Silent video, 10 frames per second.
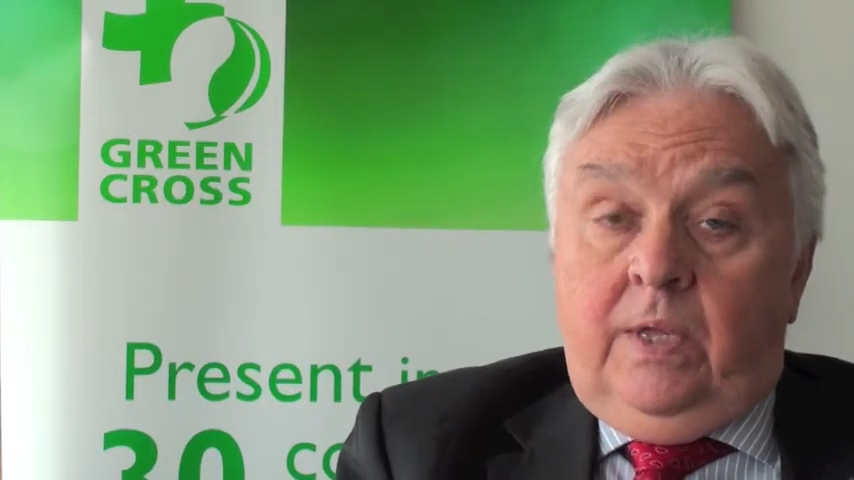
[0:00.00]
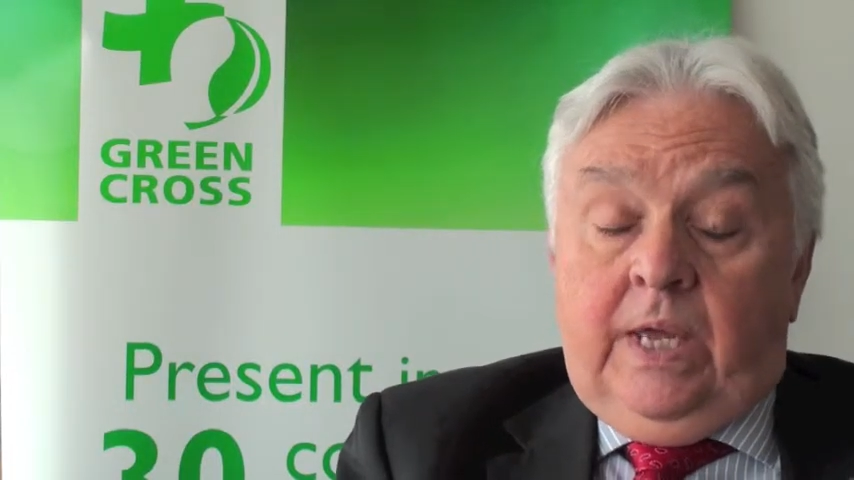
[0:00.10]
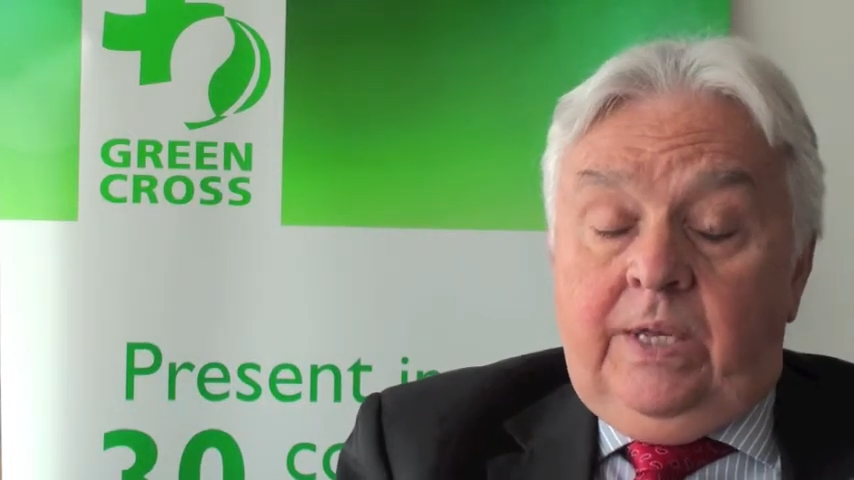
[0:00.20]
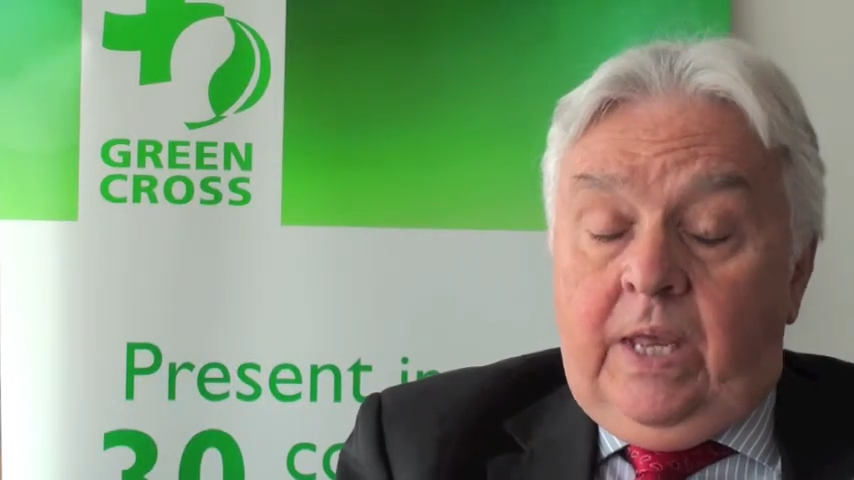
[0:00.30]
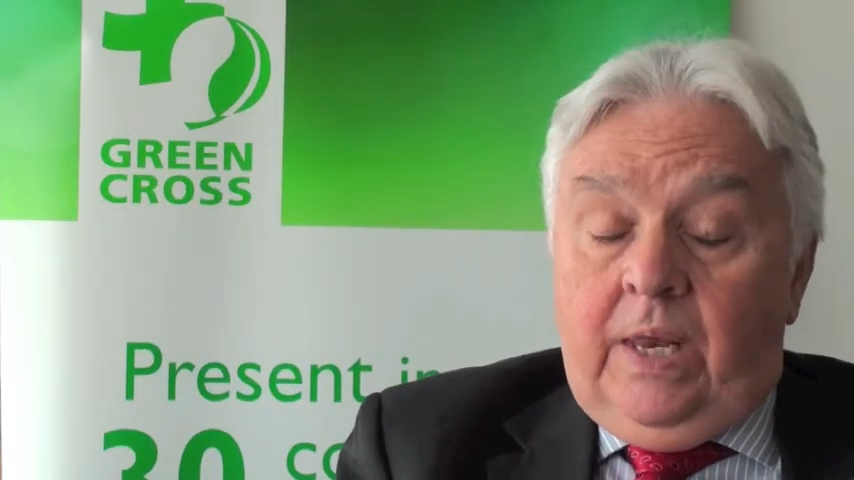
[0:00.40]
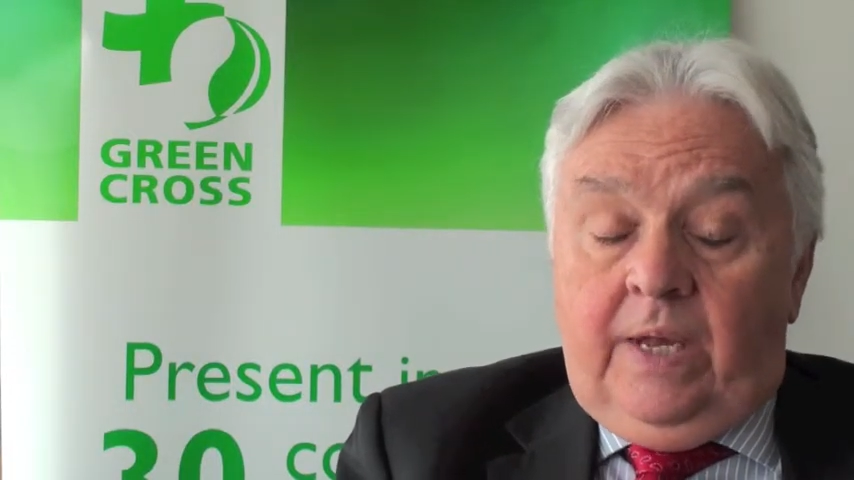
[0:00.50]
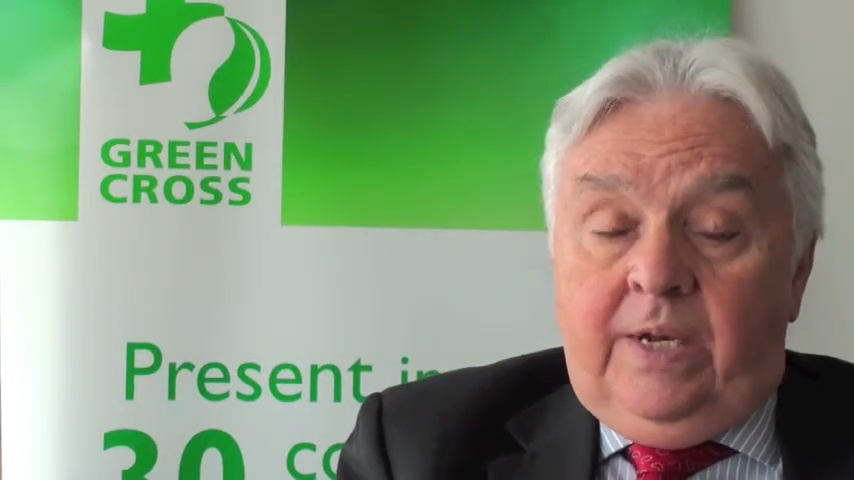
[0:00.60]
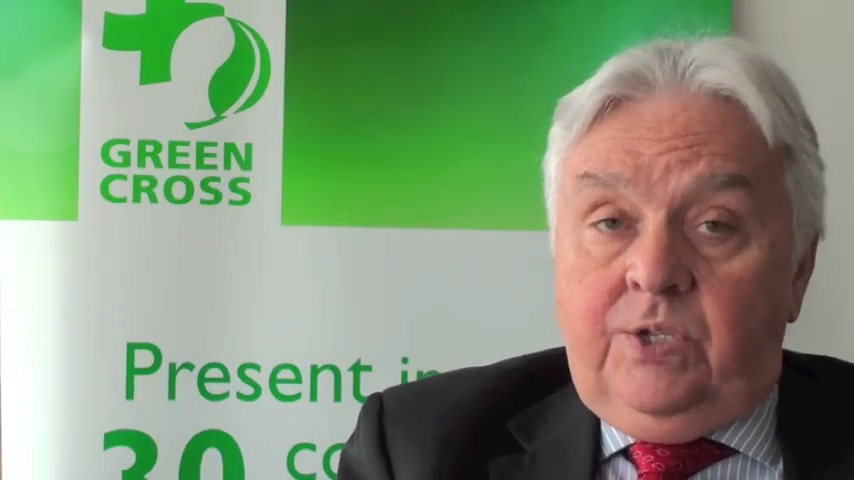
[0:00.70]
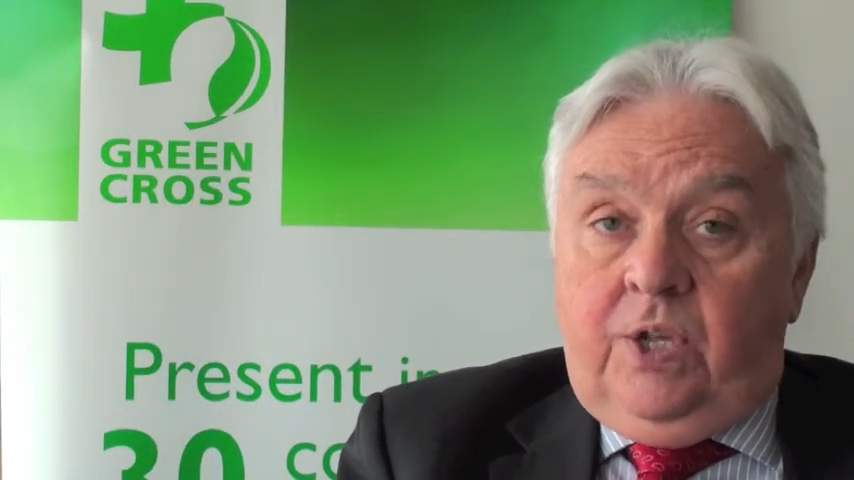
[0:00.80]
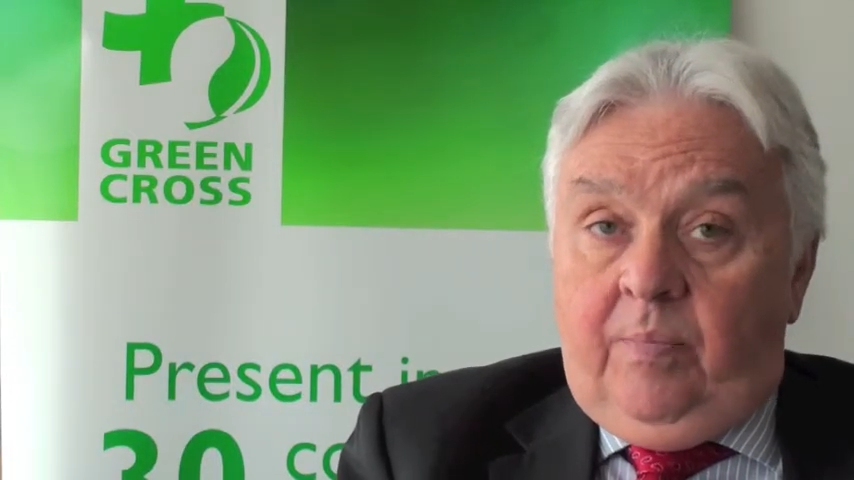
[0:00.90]
That deadline
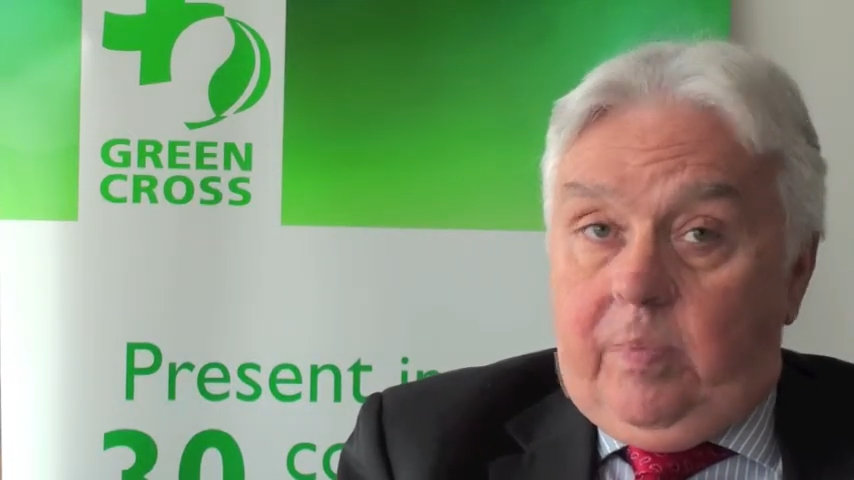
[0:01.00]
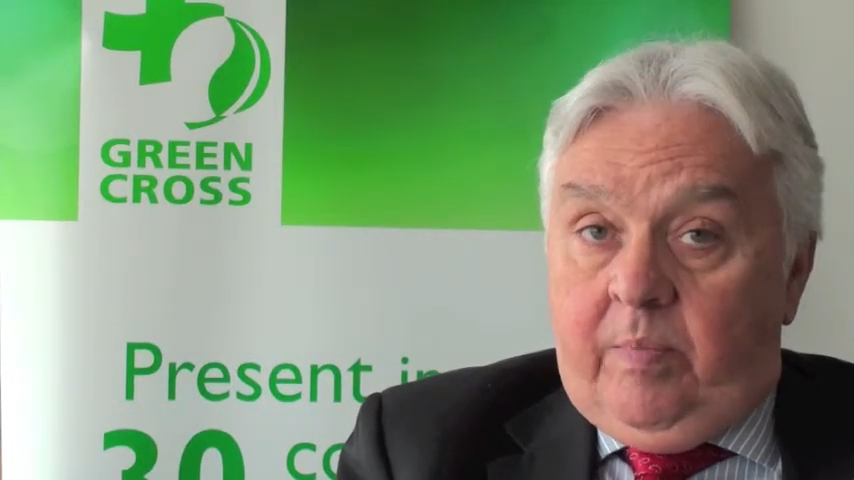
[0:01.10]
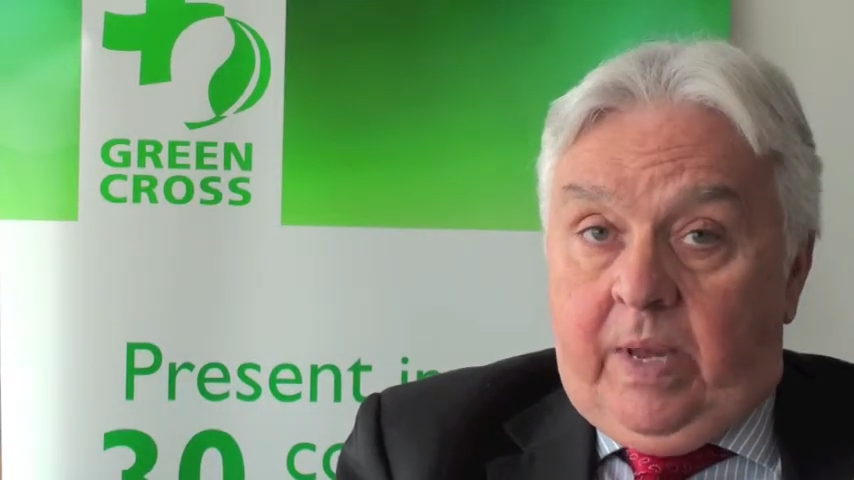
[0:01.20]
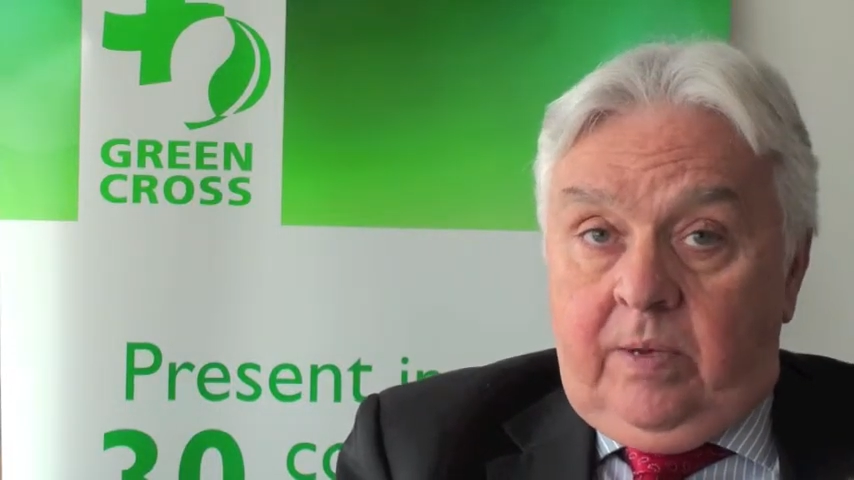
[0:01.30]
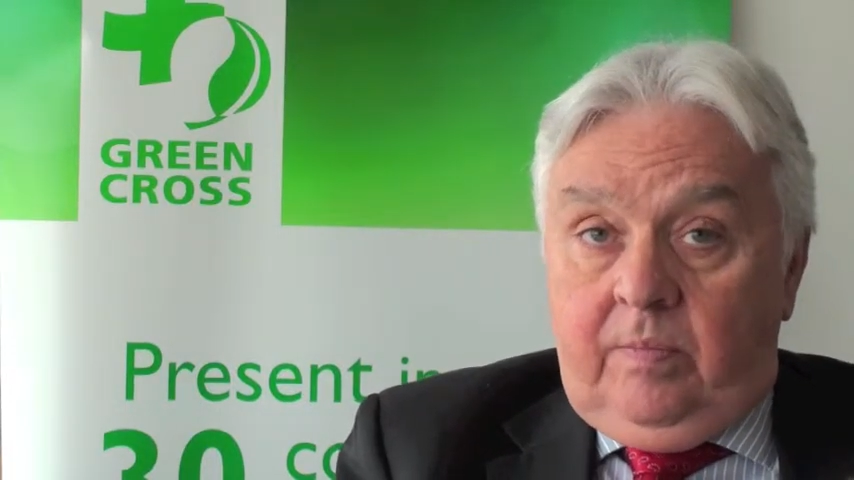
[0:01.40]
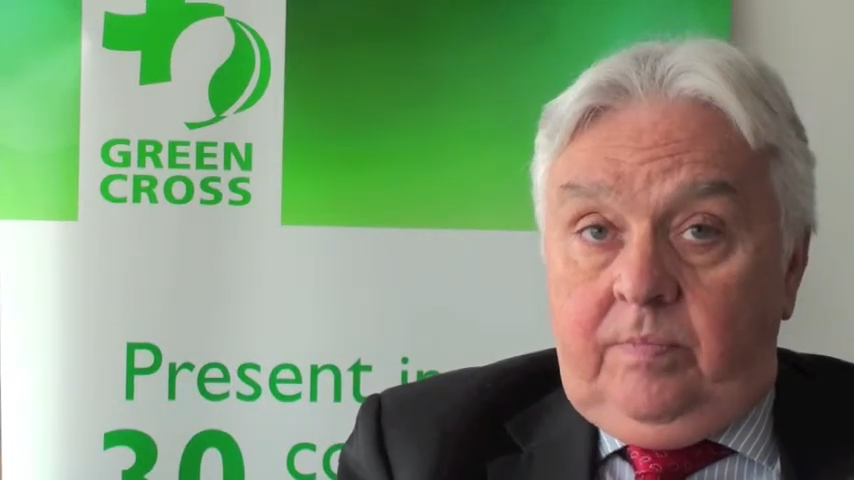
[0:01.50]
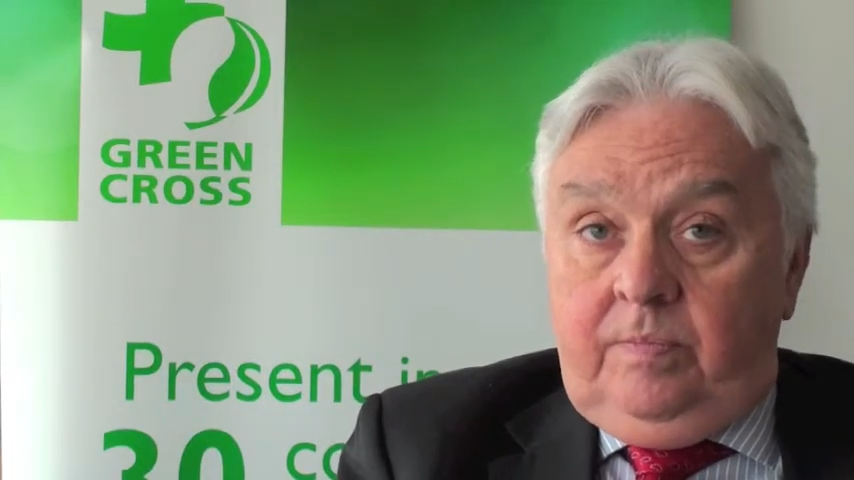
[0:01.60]
has not been met,